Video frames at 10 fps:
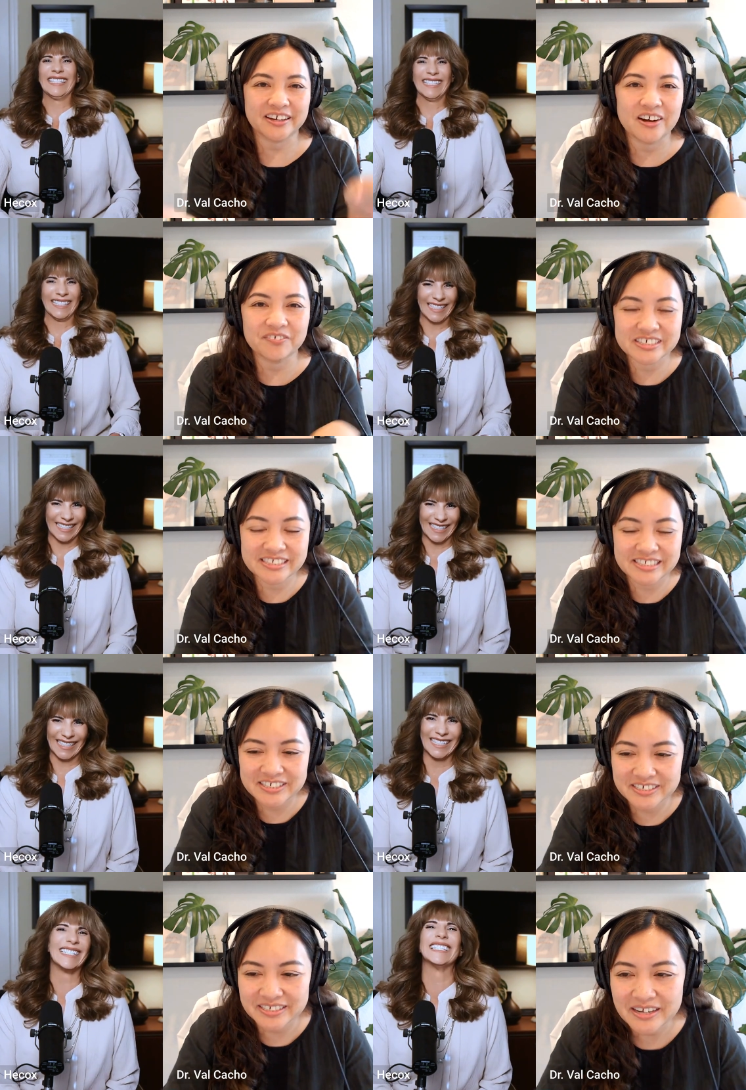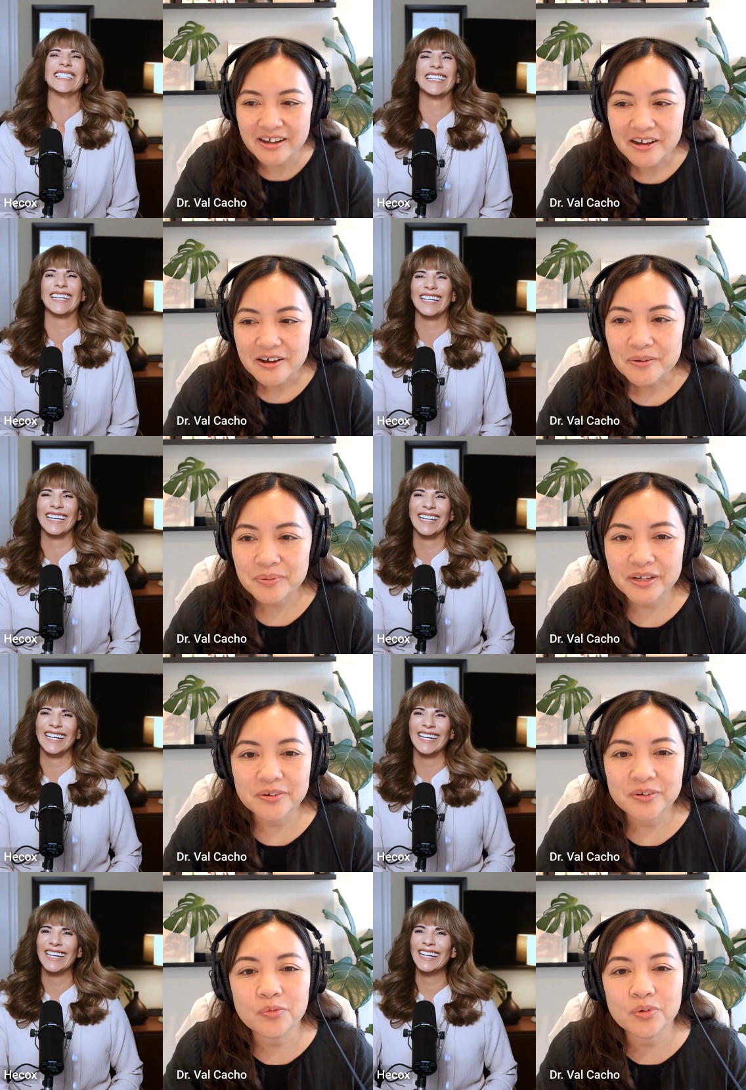Speaker 1: conversation. but
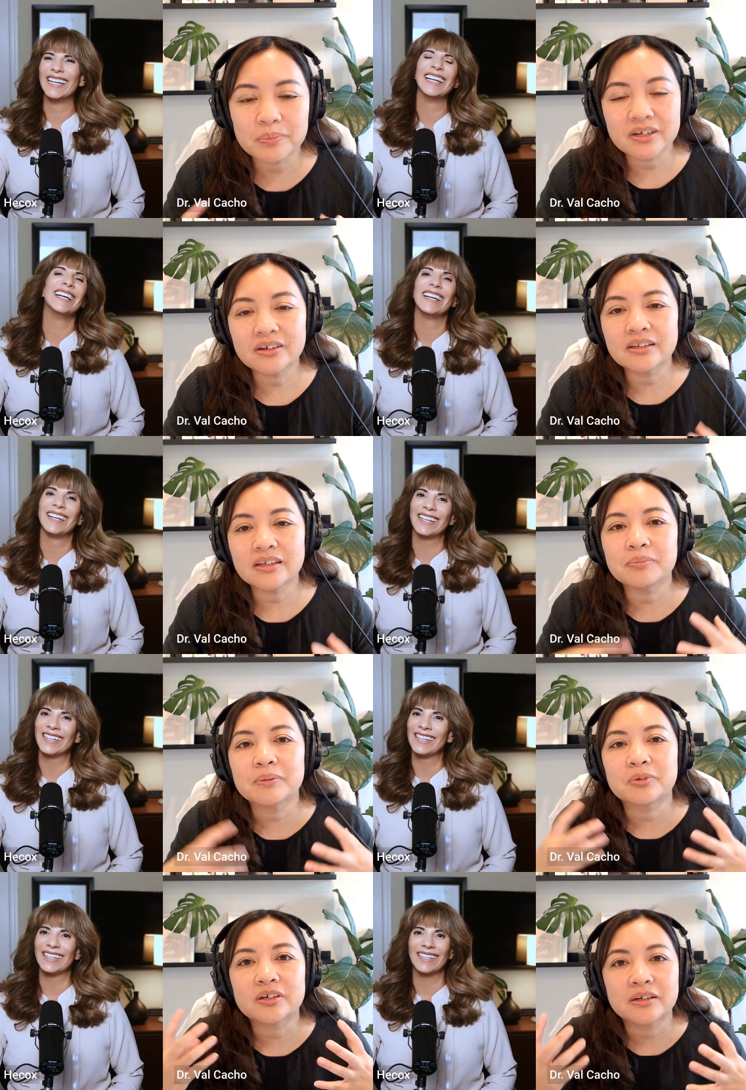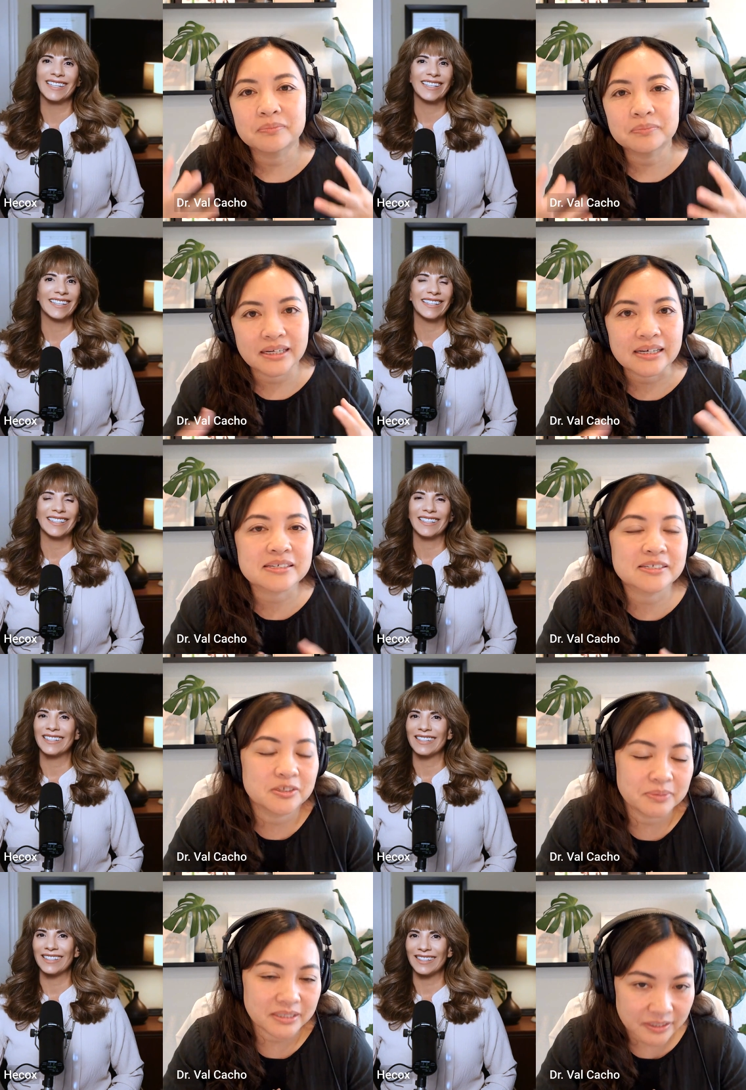you know, women are a little bit more complex to
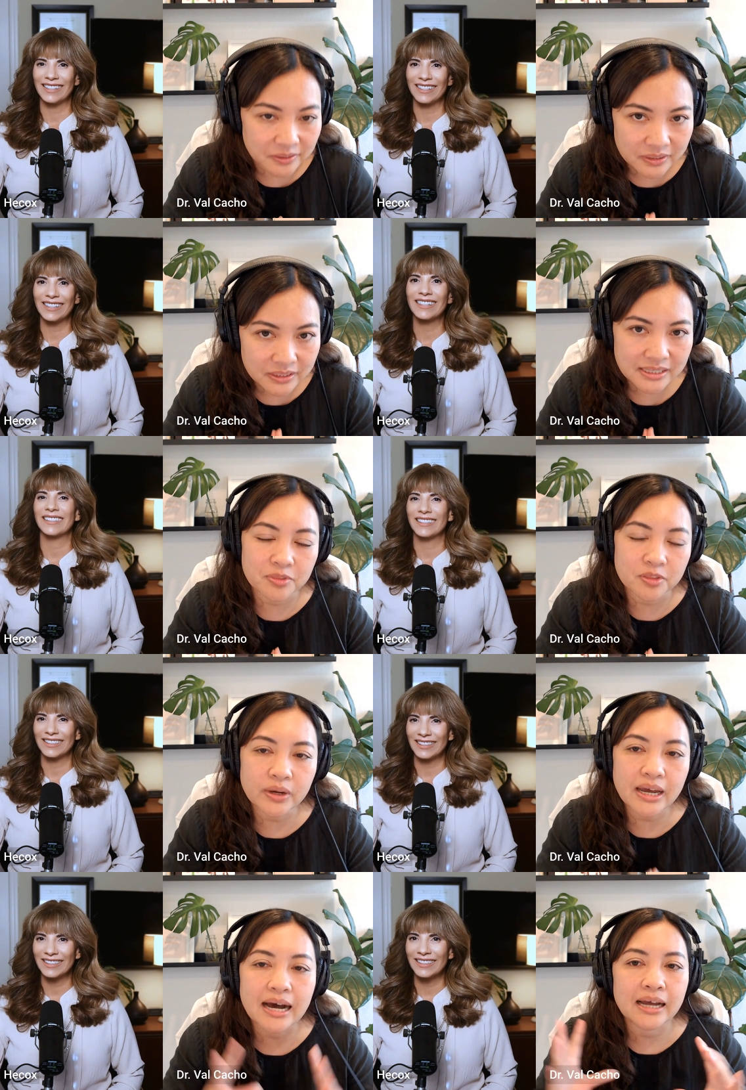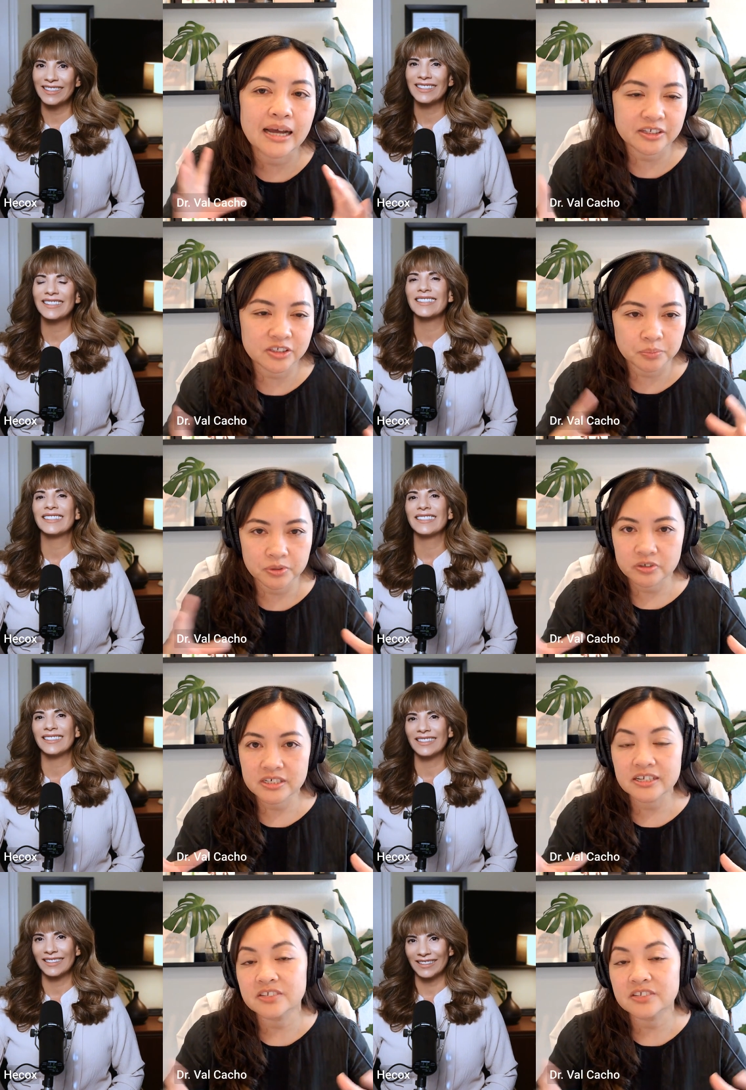begin with. The way I like to approach
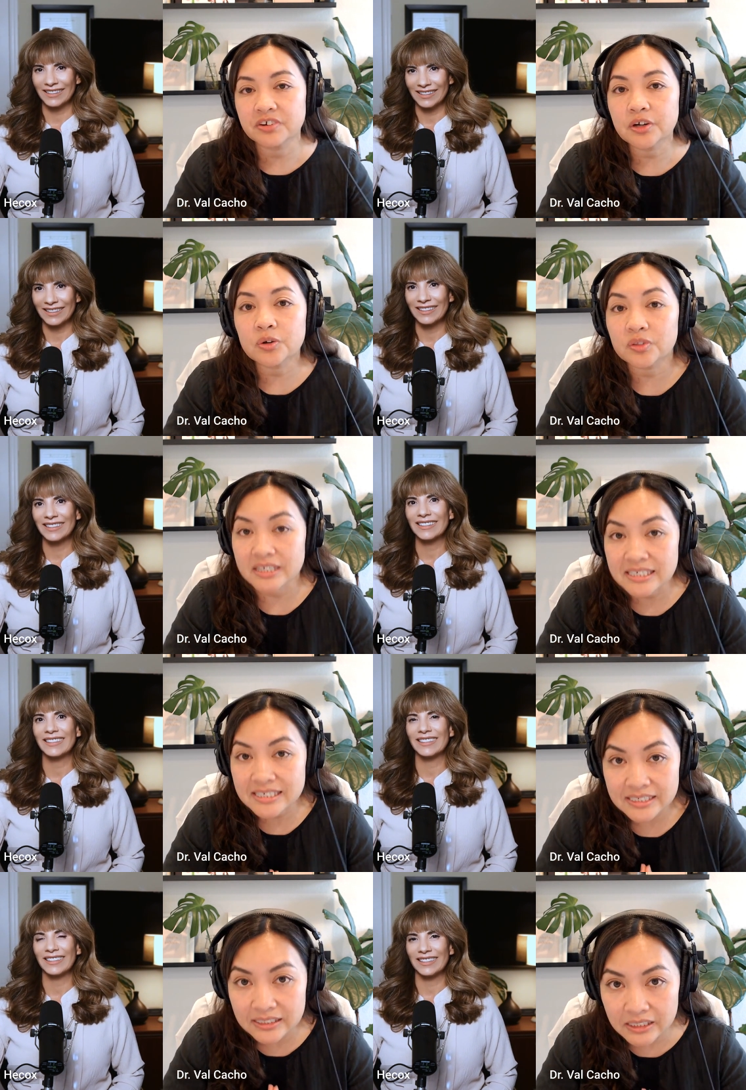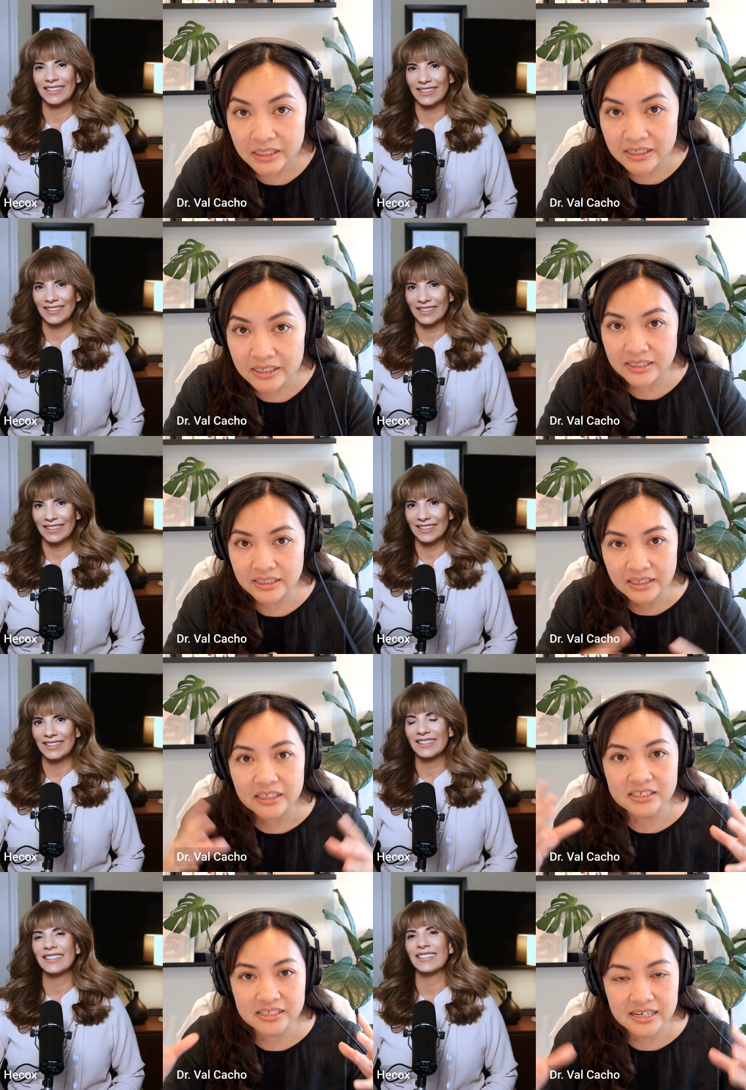it is very holistically because I think
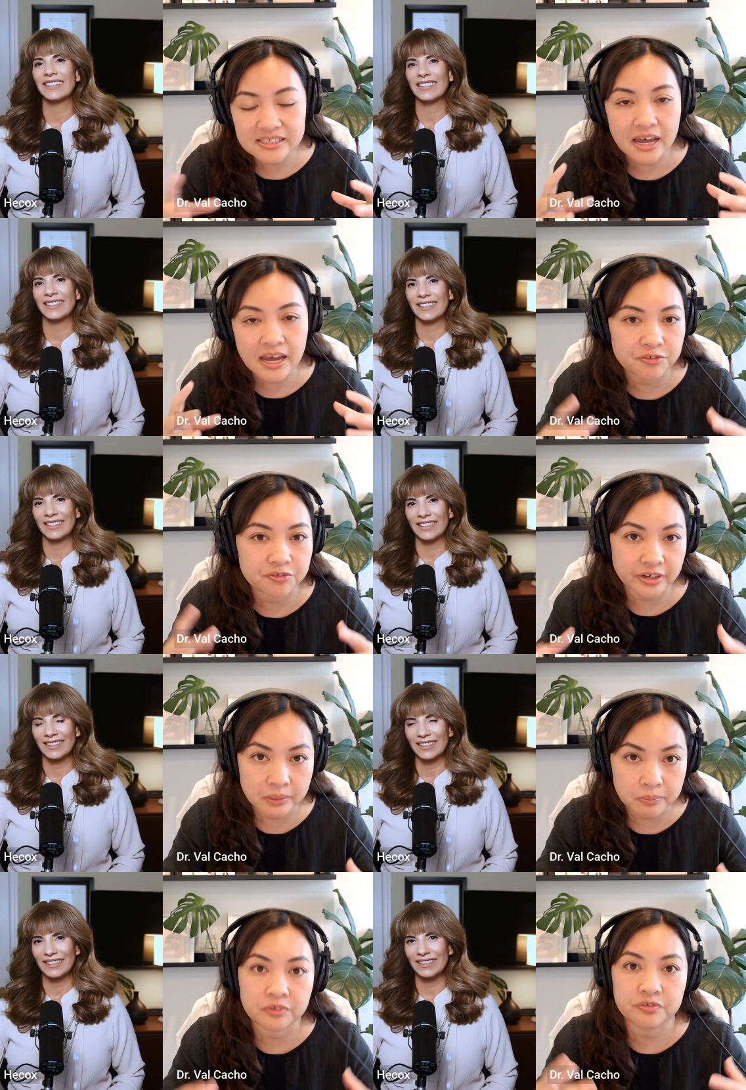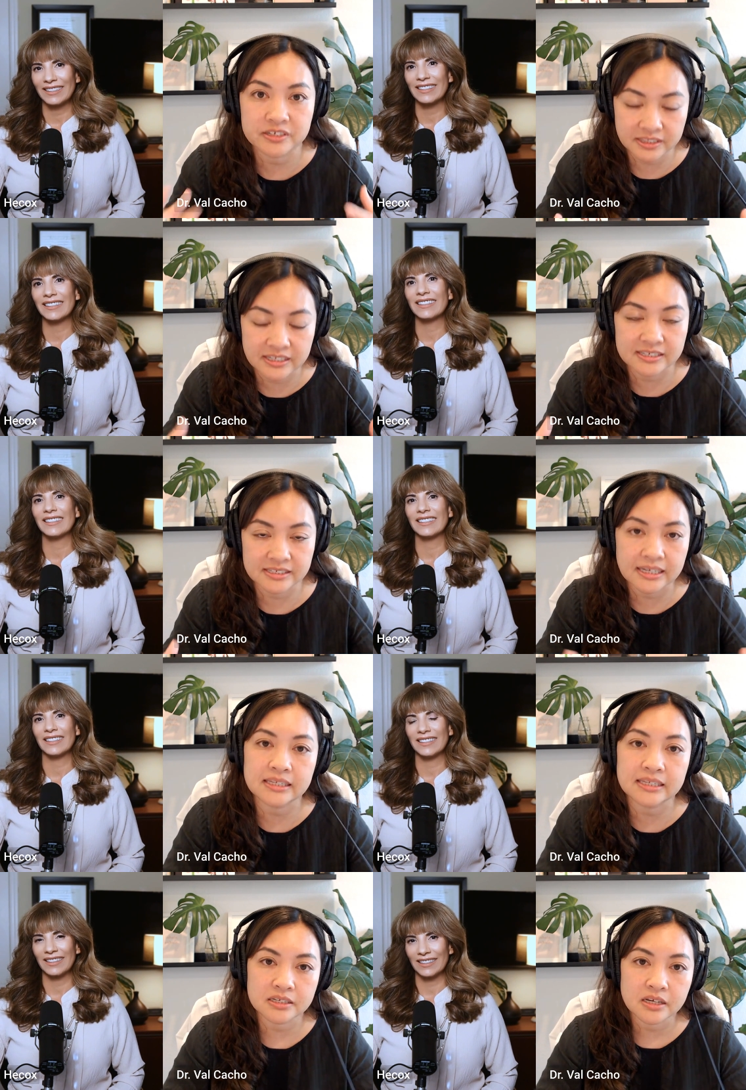it's nice to have a framework for things like
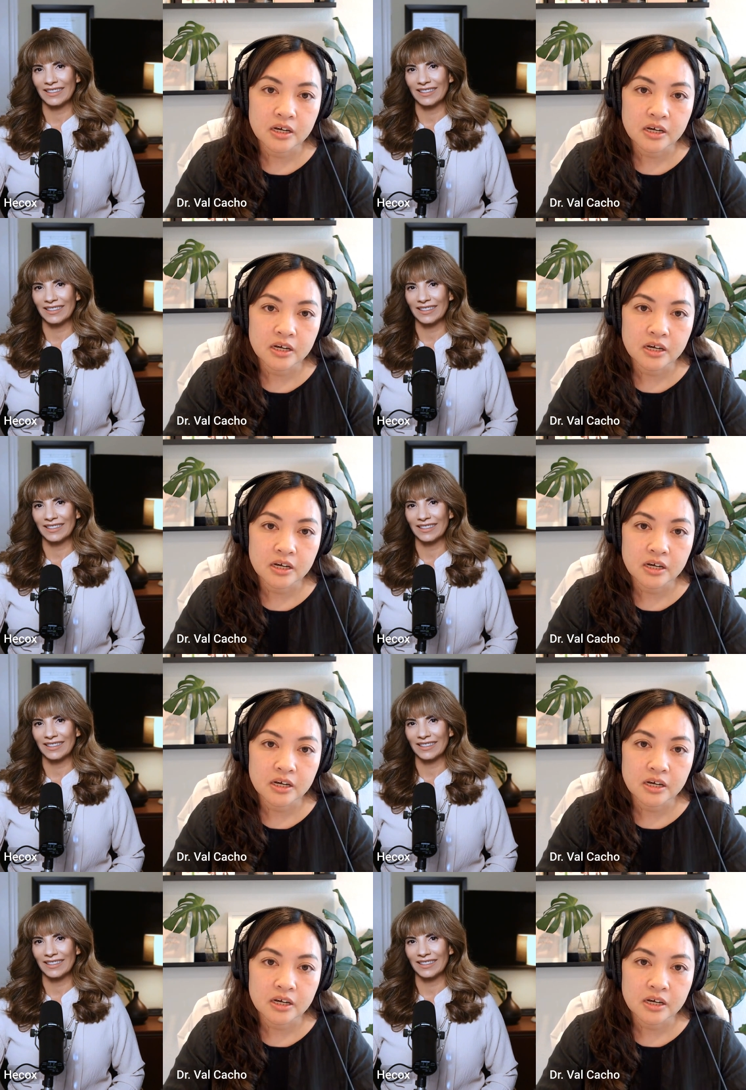this.